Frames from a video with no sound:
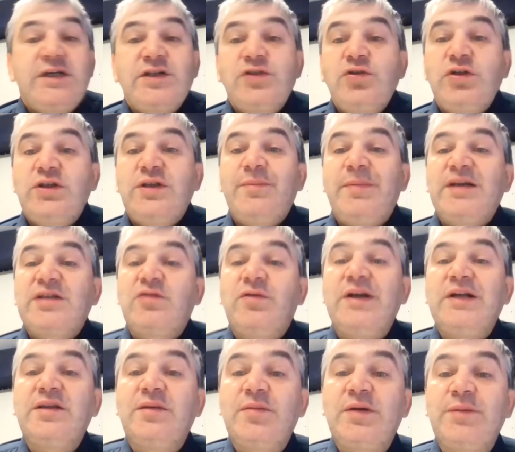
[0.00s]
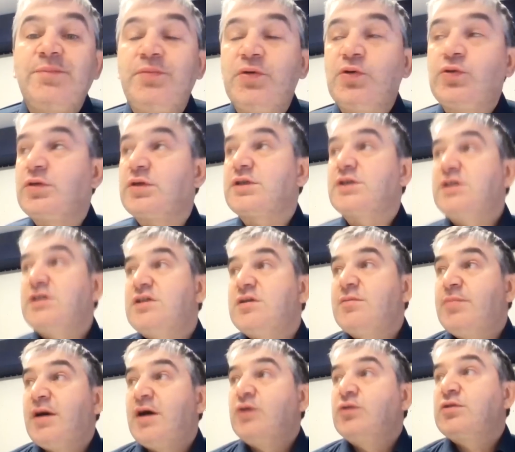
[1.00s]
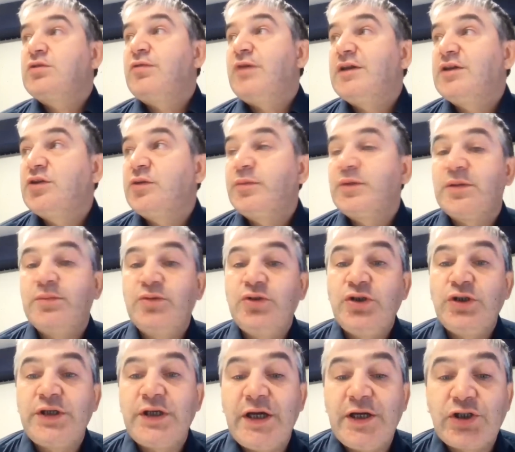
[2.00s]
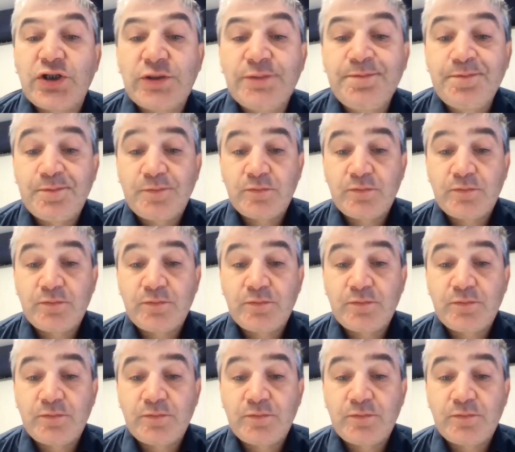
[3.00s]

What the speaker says: is not about quantum computers, it's about quantum communication,